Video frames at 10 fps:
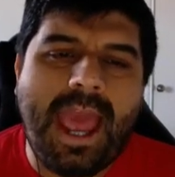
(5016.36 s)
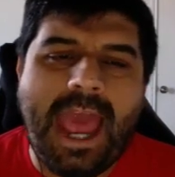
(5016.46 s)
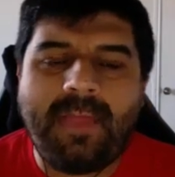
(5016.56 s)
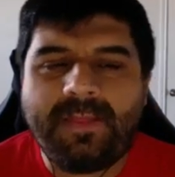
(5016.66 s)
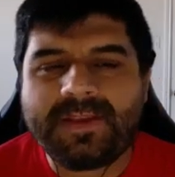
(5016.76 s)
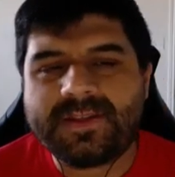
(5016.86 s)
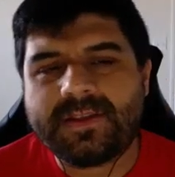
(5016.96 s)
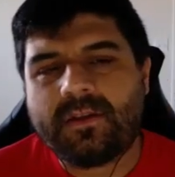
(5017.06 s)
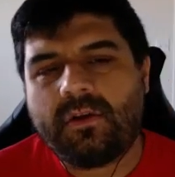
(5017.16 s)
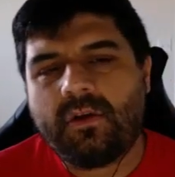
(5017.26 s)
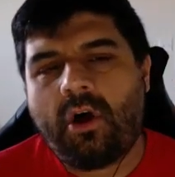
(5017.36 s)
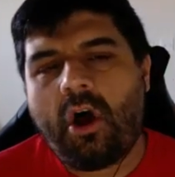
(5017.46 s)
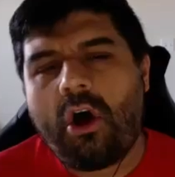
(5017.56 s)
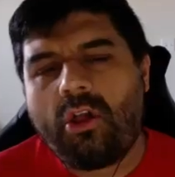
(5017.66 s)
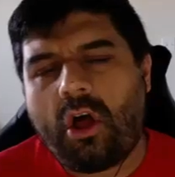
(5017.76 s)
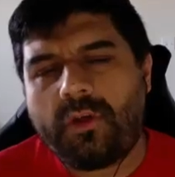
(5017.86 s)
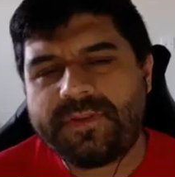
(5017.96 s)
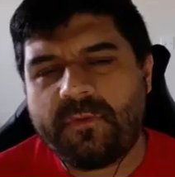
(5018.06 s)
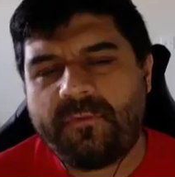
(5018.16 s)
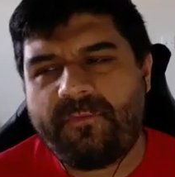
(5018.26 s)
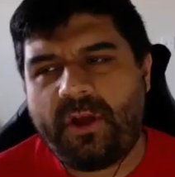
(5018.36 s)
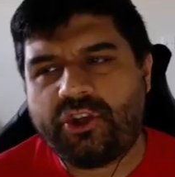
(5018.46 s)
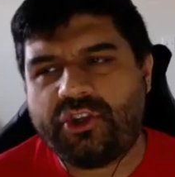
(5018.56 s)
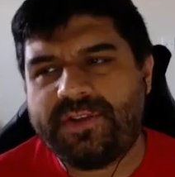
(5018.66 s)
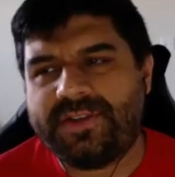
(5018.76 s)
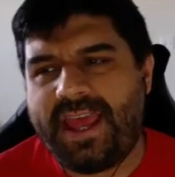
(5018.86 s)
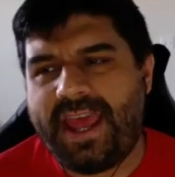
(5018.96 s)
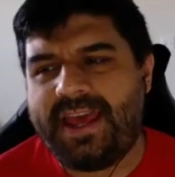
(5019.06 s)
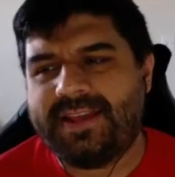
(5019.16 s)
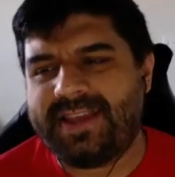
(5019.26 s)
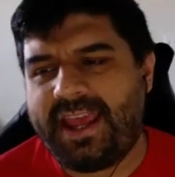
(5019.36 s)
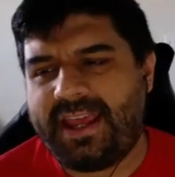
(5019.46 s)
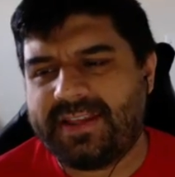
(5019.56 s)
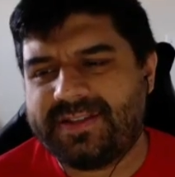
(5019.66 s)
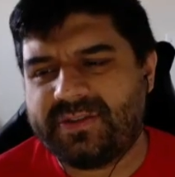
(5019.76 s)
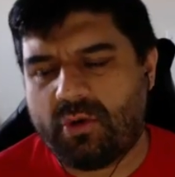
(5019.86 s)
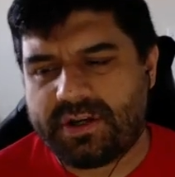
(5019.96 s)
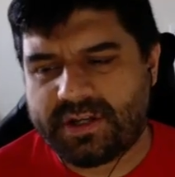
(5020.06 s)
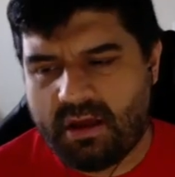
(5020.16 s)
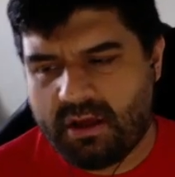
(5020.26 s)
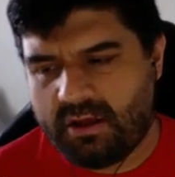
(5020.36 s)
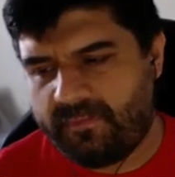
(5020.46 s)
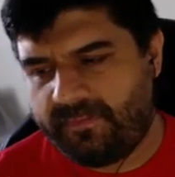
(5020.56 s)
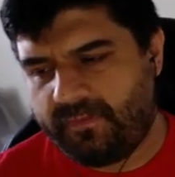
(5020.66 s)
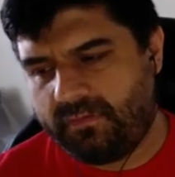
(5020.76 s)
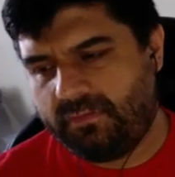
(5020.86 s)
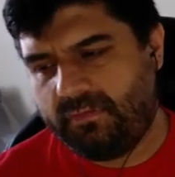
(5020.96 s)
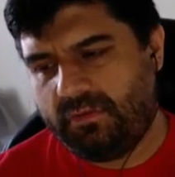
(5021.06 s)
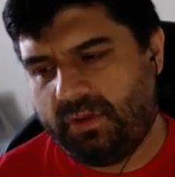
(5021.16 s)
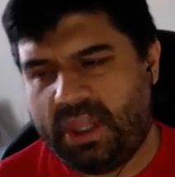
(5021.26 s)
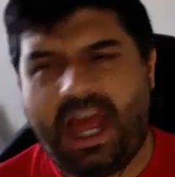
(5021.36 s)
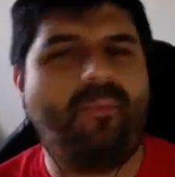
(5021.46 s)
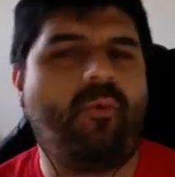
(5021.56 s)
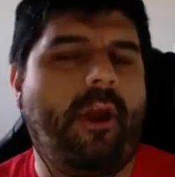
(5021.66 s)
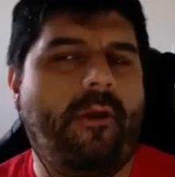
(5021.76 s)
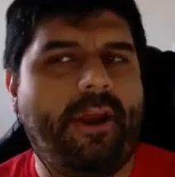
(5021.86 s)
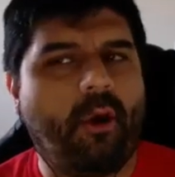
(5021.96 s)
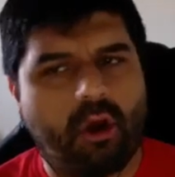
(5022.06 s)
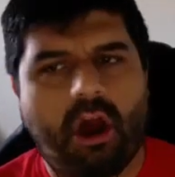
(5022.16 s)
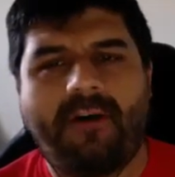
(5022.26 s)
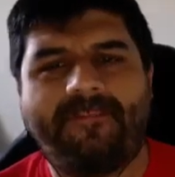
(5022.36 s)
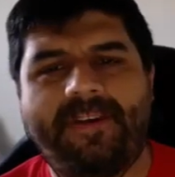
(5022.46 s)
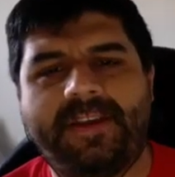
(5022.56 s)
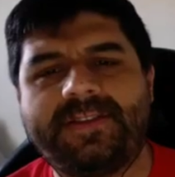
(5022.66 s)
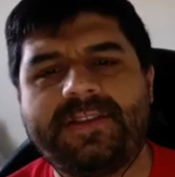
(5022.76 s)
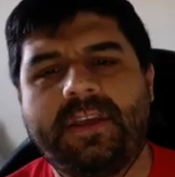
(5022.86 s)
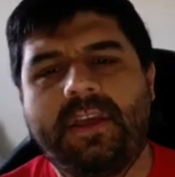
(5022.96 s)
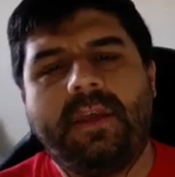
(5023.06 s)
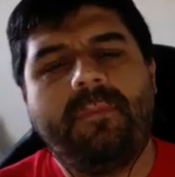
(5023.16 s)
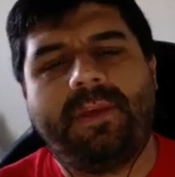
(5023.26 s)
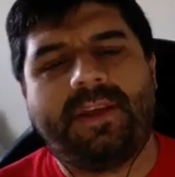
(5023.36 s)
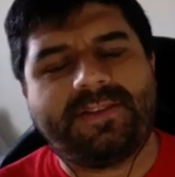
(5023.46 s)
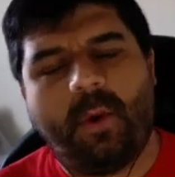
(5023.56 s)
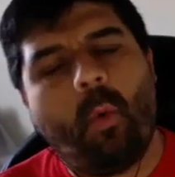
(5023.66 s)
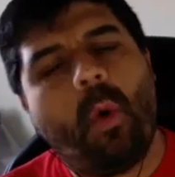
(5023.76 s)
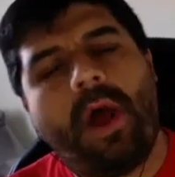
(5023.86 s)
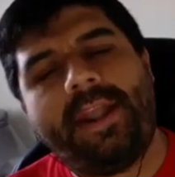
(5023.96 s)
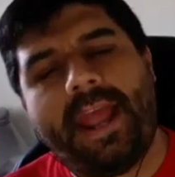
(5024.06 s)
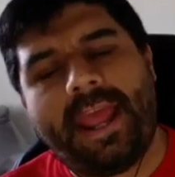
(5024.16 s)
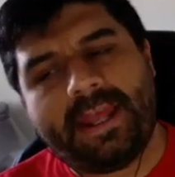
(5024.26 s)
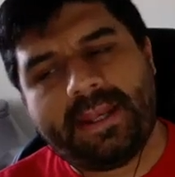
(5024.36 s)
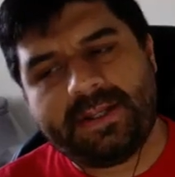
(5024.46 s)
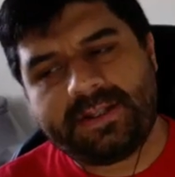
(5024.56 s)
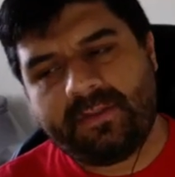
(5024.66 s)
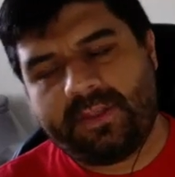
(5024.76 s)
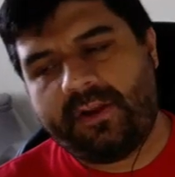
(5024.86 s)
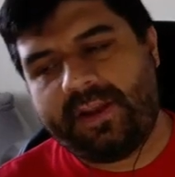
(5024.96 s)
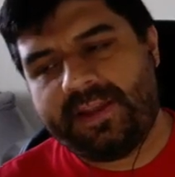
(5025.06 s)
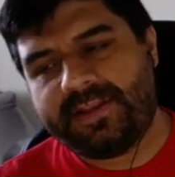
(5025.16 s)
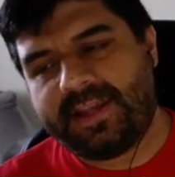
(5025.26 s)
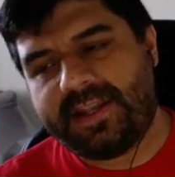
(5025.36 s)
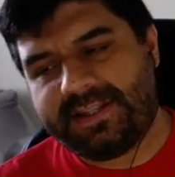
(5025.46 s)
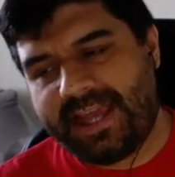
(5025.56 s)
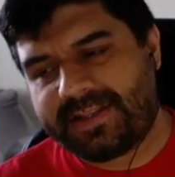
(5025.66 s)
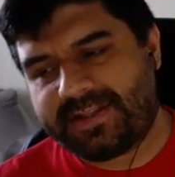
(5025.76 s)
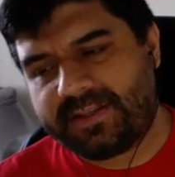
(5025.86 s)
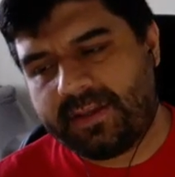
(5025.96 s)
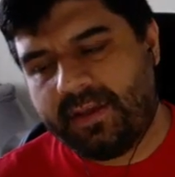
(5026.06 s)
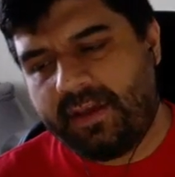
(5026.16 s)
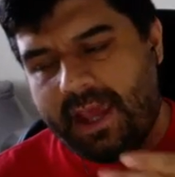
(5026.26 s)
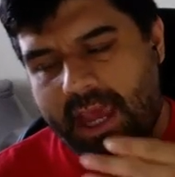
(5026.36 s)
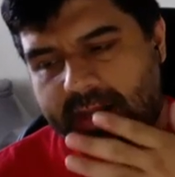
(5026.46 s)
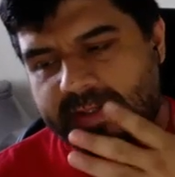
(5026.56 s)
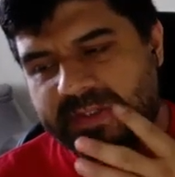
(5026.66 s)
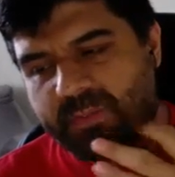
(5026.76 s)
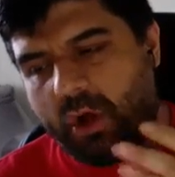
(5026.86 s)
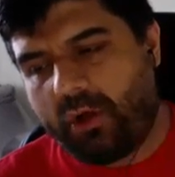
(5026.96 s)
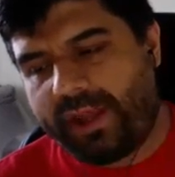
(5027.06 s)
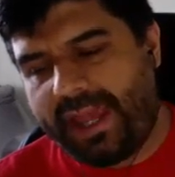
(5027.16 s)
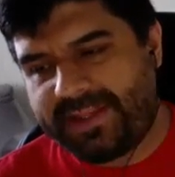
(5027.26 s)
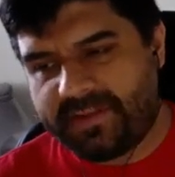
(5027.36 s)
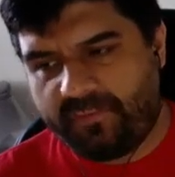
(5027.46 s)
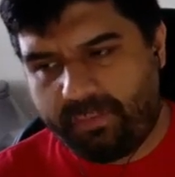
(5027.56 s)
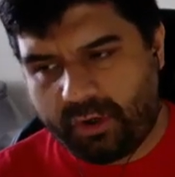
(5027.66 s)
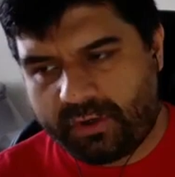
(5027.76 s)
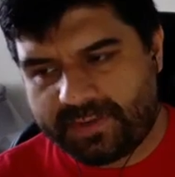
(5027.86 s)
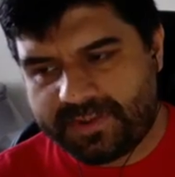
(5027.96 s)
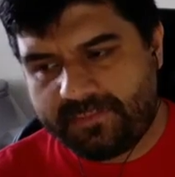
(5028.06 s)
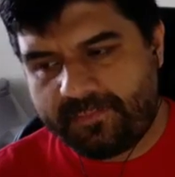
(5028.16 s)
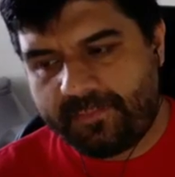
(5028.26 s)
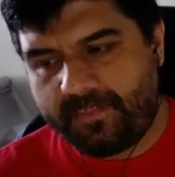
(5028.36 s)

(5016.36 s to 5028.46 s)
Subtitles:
And this hall also functions as a sort of library or office, because at one end there is a desk and a small case of books.